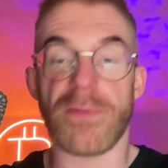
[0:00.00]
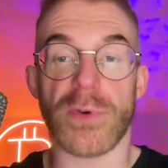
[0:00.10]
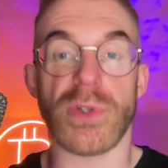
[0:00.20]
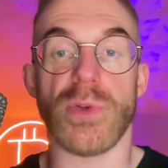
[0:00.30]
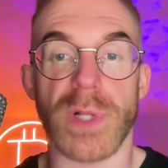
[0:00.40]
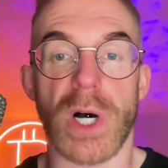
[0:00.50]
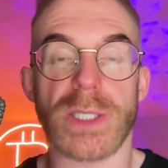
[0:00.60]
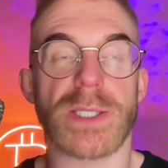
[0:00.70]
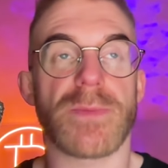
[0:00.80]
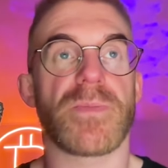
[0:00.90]
for new
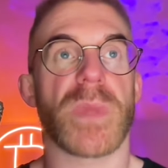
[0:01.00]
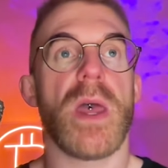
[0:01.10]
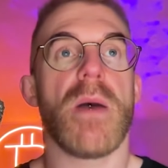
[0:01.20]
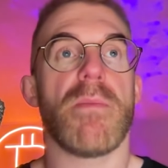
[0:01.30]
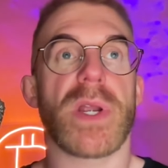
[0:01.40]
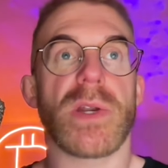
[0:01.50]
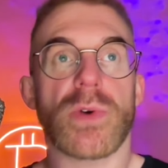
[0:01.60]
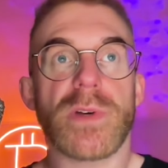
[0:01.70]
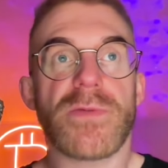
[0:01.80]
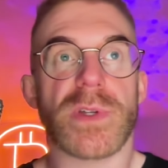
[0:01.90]
blocks. But in
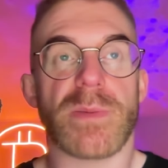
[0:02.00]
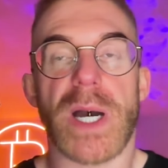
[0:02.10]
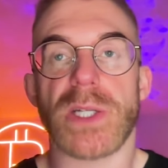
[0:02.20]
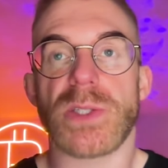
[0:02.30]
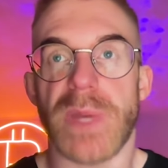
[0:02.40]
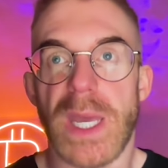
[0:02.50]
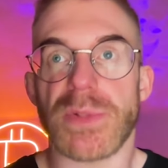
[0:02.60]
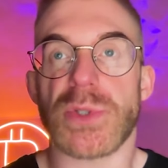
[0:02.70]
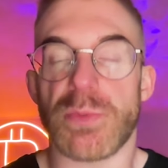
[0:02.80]
order for the miners to be able to